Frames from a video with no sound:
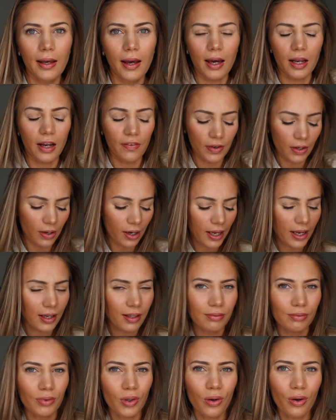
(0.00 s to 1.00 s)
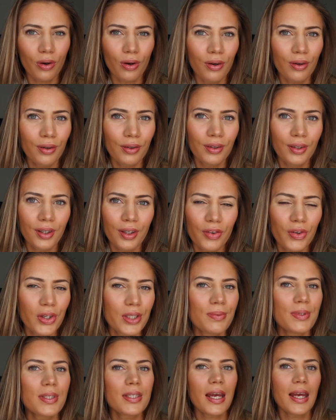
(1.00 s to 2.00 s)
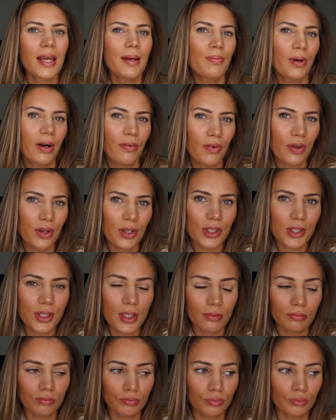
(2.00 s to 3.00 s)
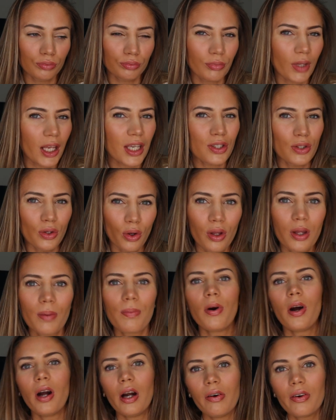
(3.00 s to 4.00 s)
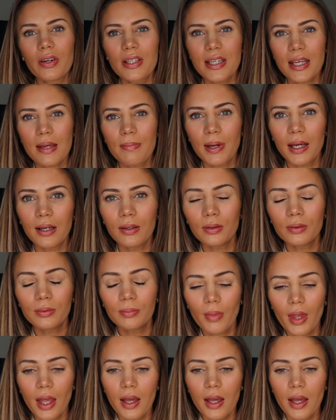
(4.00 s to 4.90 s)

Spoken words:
And I feel like on Christmas Day, breakfast is not the priority meal.